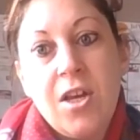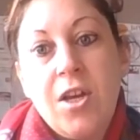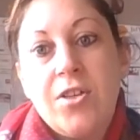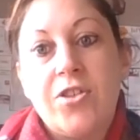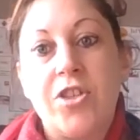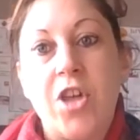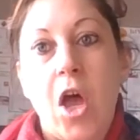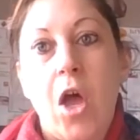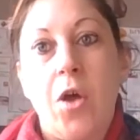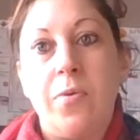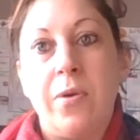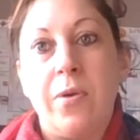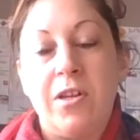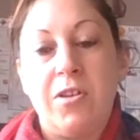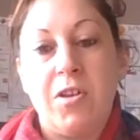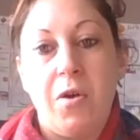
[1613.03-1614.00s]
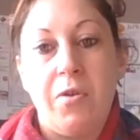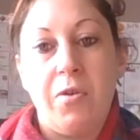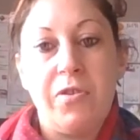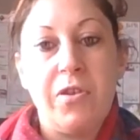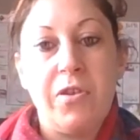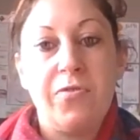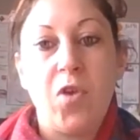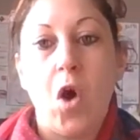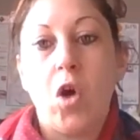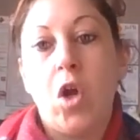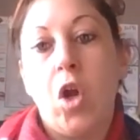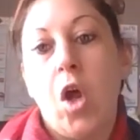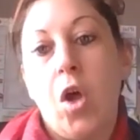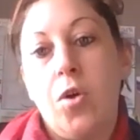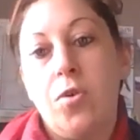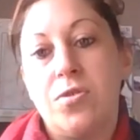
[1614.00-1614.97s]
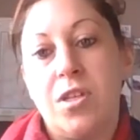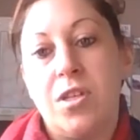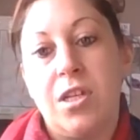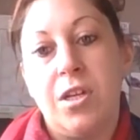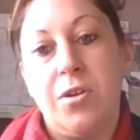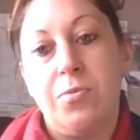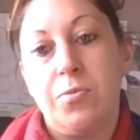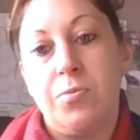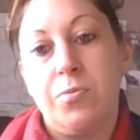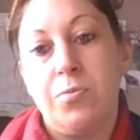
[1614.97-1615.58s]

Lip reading: So, you know, if you've got clothes that you